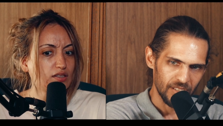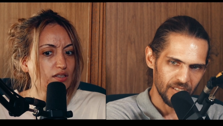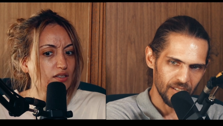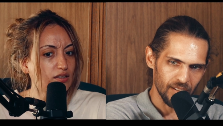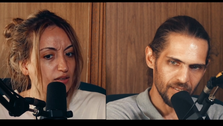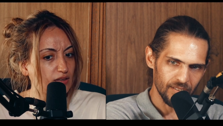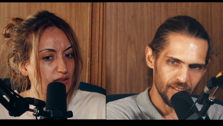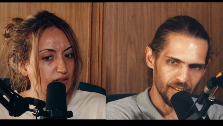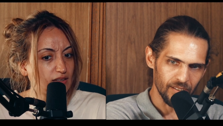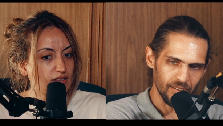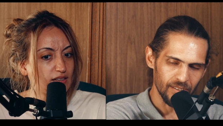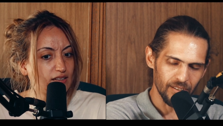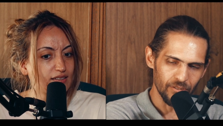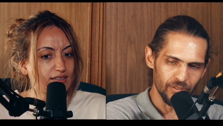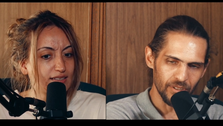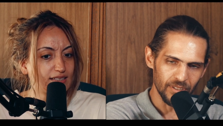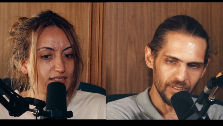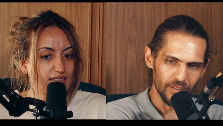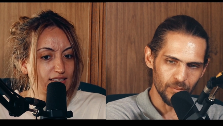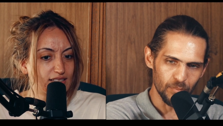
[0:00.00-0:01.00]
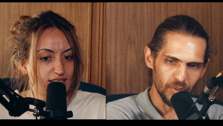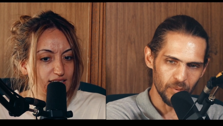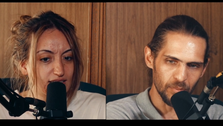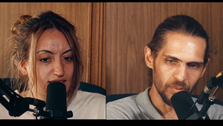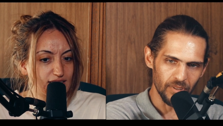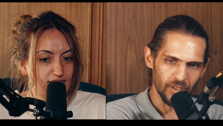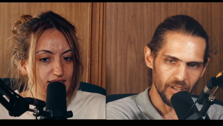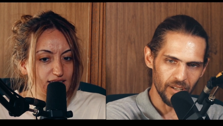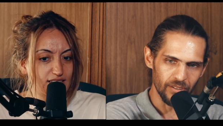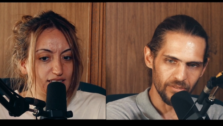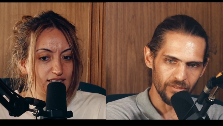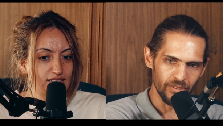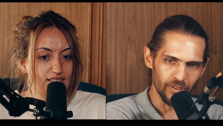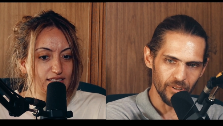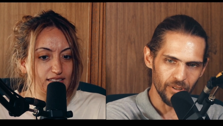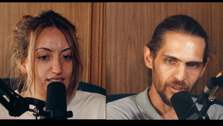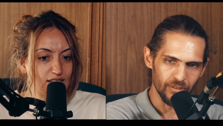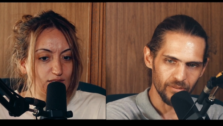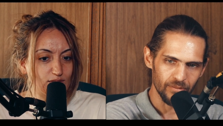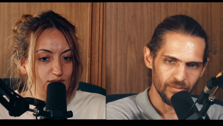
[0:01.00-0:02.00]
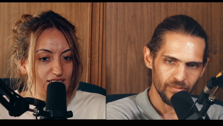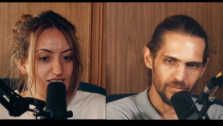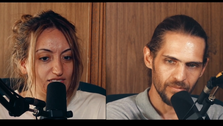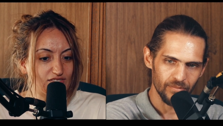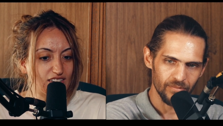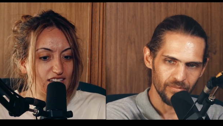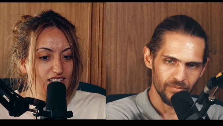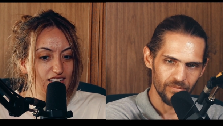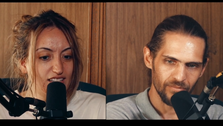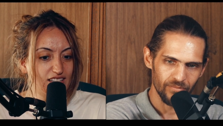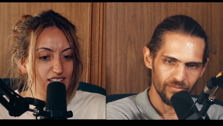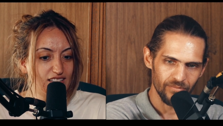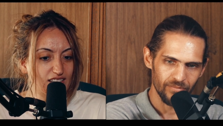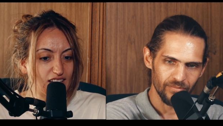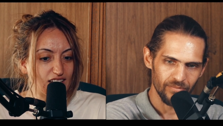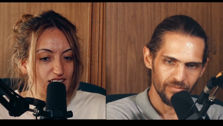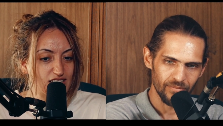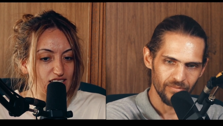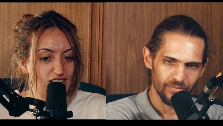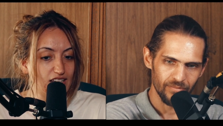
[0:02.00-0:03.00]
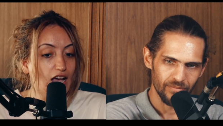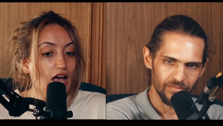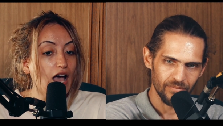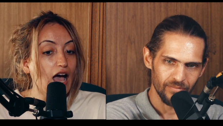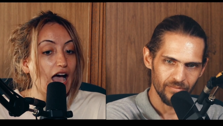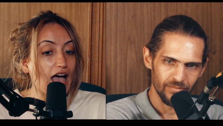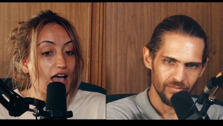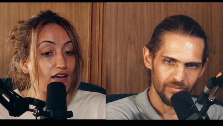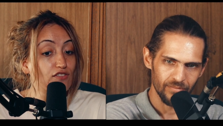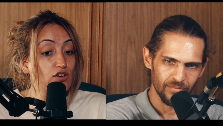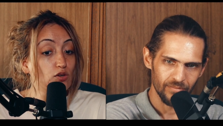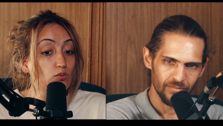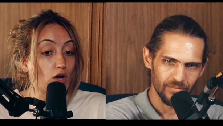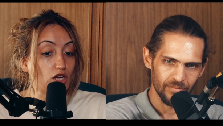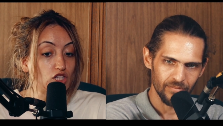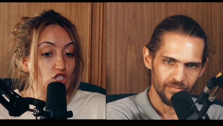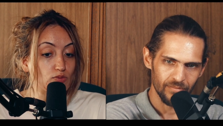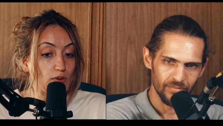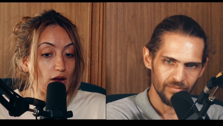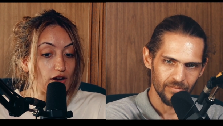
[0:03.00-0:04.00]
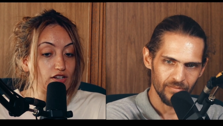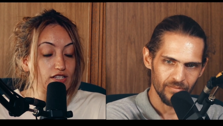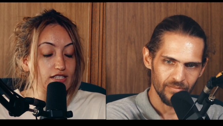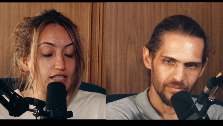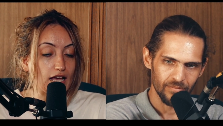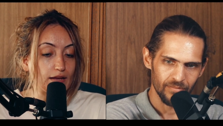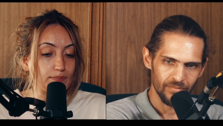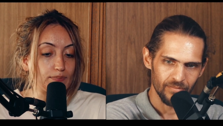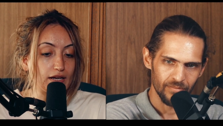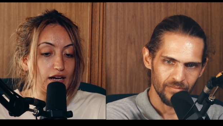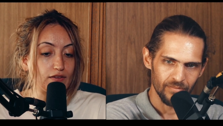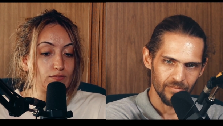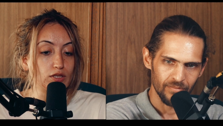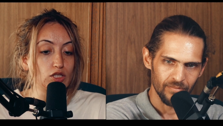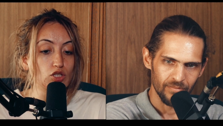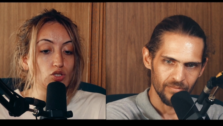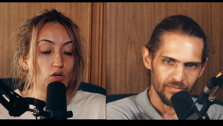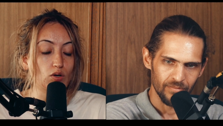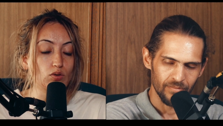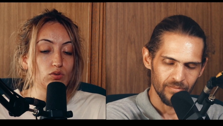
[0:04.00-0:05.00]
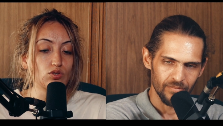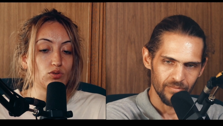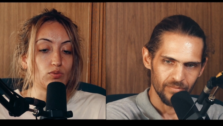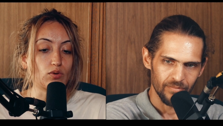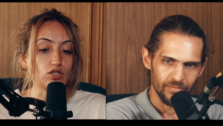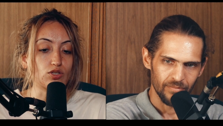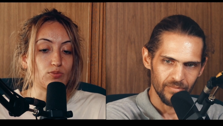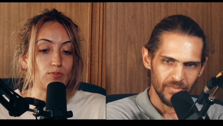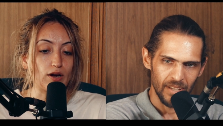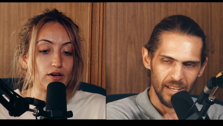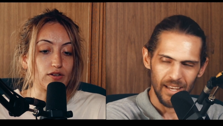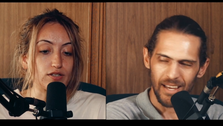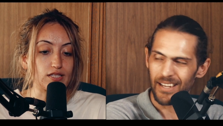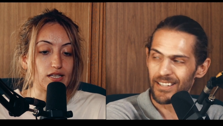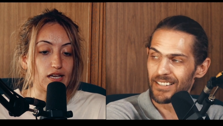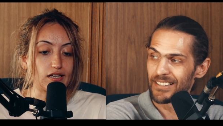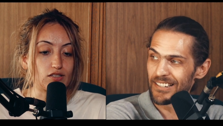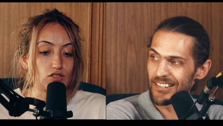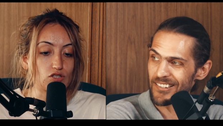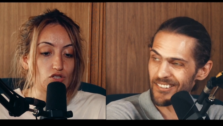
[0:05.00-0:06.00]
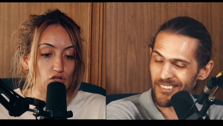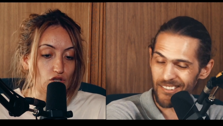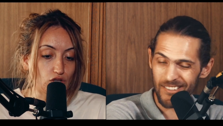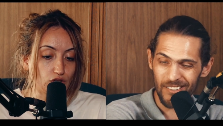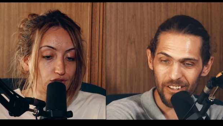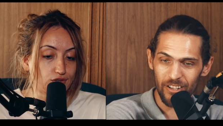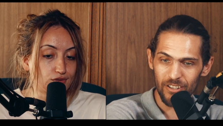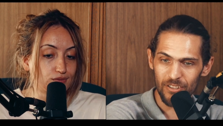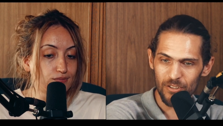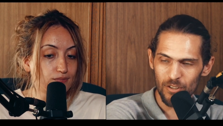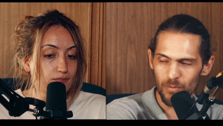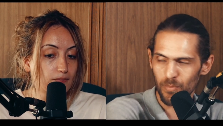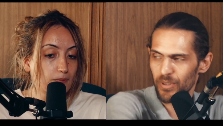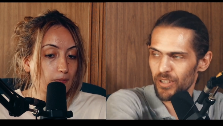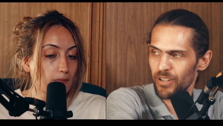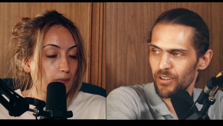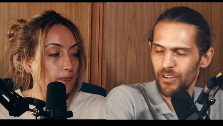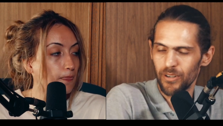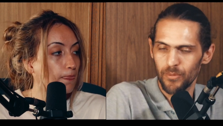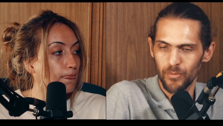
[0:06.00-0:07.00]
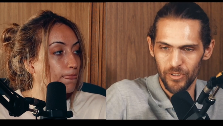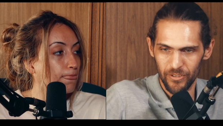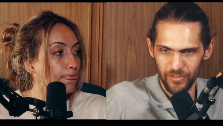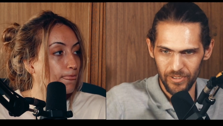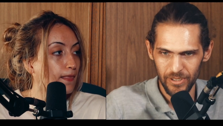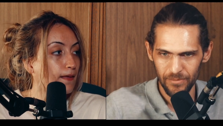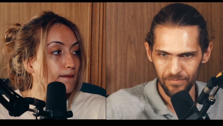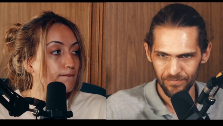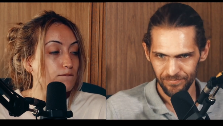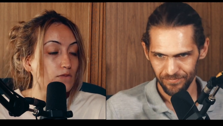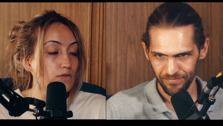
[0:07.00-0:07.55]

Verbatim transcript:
Speaker 1: Sounds like theories that people have, you
Speaker 2: know. Sounds very interesting. I haven't watched Parasite, but I've been told to watch Parasite.
Speaker 1: At least so it's not a superhero movie.